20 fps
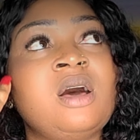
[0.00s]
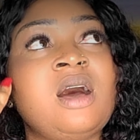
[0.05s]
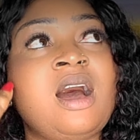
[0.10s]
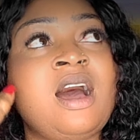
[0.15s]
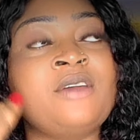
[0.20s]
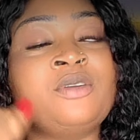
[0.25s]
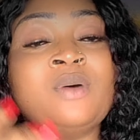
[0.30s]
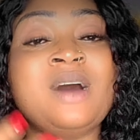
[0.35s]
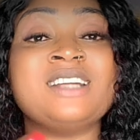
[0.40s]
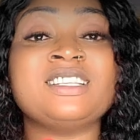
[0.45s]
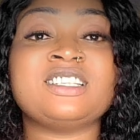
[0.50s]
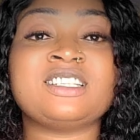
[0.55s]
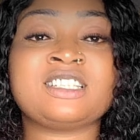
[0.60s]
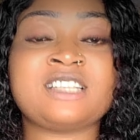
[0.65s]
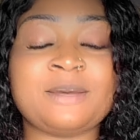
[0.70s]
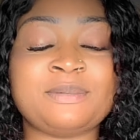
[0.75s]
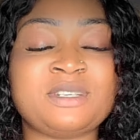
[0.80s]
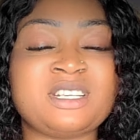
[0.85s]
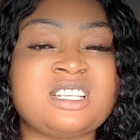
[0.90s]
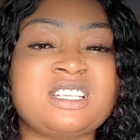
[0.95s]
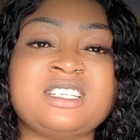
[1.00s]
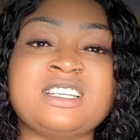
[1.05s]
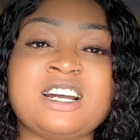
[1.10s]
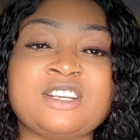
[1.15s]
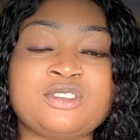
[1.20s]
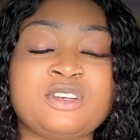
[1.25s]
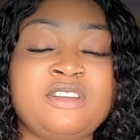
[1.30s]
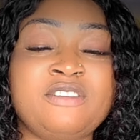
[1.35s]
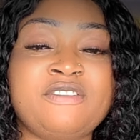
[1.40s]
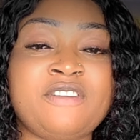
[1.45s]
I know antiseptic is
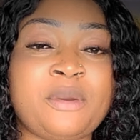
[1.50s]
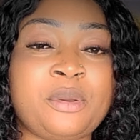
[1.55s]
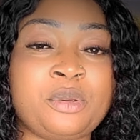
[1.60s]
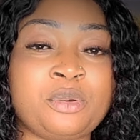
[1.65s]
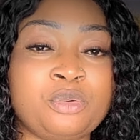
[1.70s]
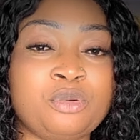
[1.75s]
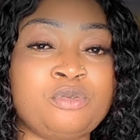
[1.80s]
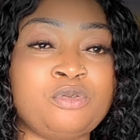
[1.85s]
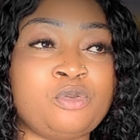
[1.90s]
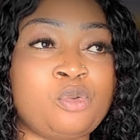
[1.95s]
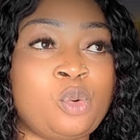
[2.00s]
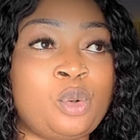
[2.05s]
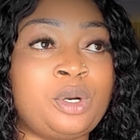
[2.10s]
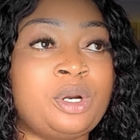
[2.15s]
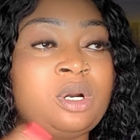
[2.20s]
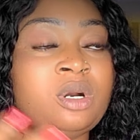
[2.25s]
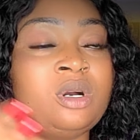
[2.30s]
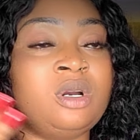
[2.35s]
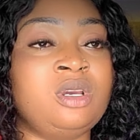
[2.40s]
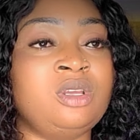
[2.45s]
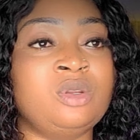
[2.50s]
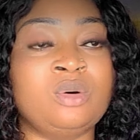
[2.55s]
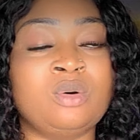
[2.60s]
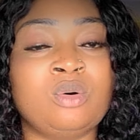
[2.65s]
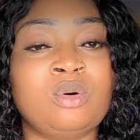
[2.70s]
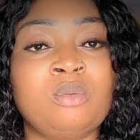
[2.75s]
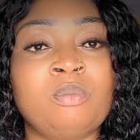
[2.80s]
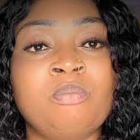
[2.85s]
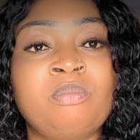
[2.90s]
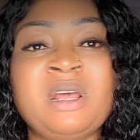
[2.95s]
actually very good for
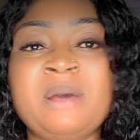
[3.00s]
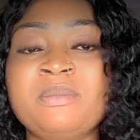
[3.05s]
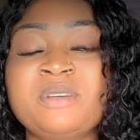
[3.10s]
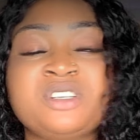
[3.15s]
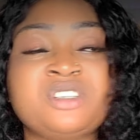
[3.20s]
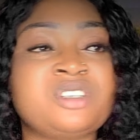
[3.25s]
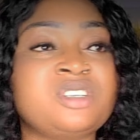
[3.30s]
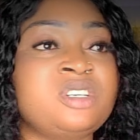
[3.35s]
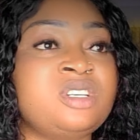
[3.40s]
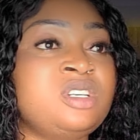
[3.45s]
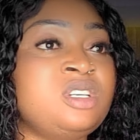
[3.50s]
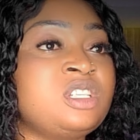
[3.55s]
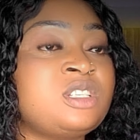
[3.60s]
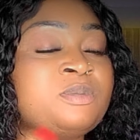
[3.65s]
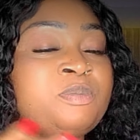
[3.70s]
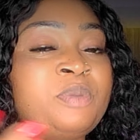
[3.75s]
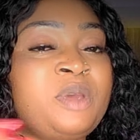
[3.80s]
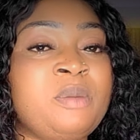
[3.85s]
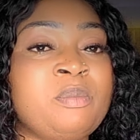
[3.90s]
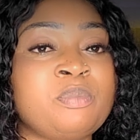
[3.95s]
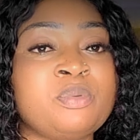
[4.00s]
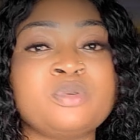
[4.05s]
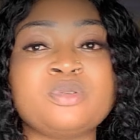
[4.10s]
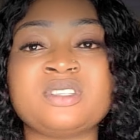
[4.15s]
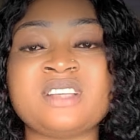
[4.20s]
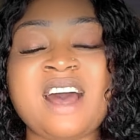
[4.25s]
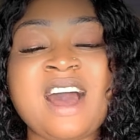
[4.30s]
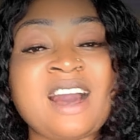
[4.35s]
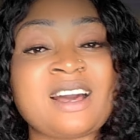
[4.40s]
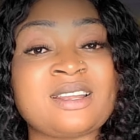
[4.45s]
blemishes,
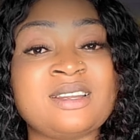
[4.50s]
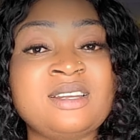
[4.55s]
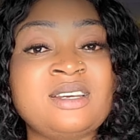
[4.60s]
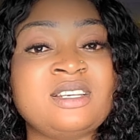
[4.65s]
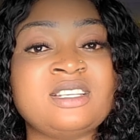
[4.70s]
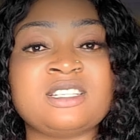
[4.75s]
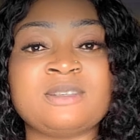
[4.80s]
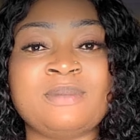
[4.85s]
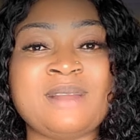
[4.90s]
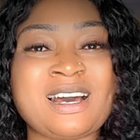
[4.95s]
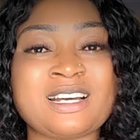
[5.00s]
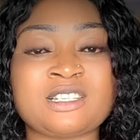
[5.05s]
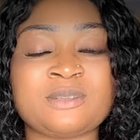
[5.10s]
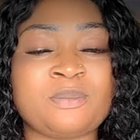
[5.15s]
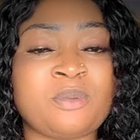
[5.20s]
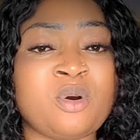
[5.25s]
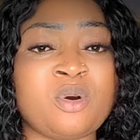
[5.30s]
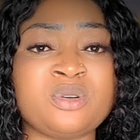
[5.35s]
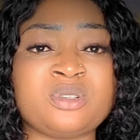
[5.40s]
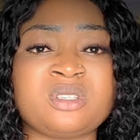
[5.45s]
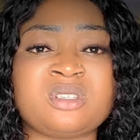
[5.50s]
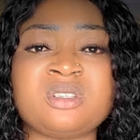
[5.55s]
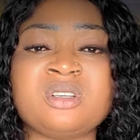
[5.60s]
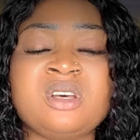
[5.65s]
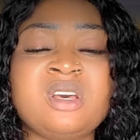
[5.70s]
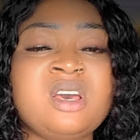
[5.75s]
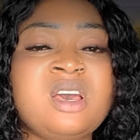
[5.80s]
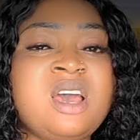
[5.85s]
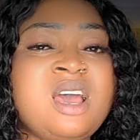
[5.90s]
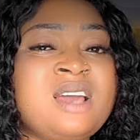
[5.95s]
pimples, acne, black
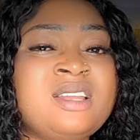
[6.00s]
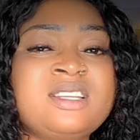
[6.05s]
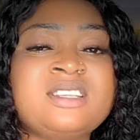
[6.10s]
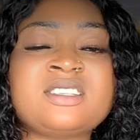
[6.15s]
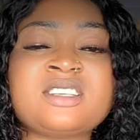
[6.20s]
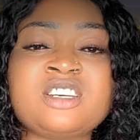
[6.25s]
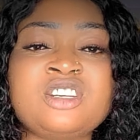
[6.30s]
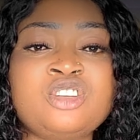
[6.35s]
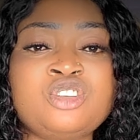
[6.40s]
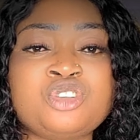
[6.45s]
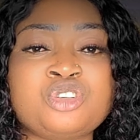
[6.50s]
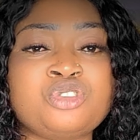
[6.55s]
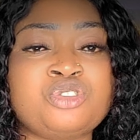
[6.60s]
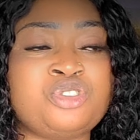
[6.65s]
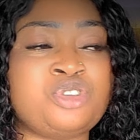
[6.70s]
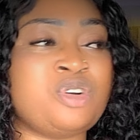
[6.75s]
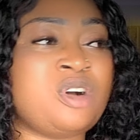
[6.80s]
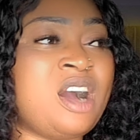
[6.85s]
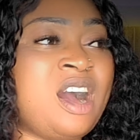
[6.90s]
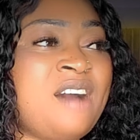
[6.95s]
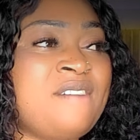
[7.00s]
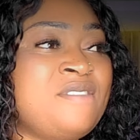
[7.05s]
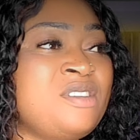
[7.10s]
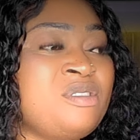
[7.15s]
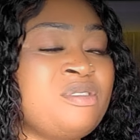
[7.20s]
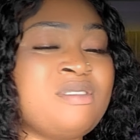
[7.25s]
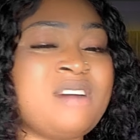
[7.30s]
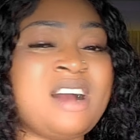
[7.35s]
spots, any skin issues you're having,